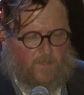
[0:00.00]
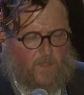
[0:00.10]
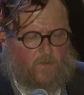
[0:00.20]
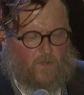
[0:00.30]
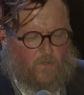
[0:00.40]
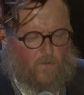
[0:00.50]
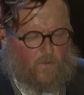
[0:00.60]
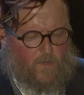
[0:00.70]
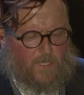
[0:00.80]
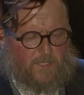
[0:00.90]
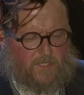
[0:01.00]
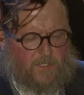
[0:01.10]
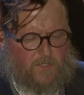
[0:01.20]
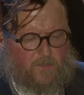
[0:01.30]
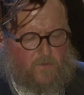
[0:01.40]
that it
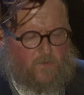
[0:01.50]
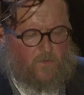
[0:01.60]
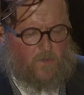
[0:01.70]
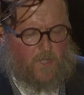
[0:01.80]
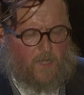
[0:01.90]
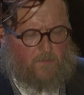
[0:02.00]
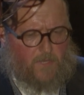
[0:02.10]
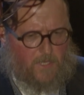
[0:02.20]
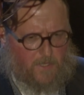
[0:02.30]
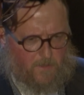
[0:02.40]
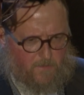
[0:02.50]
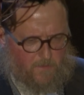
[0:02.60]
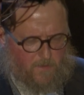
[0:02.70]
always gnawed on me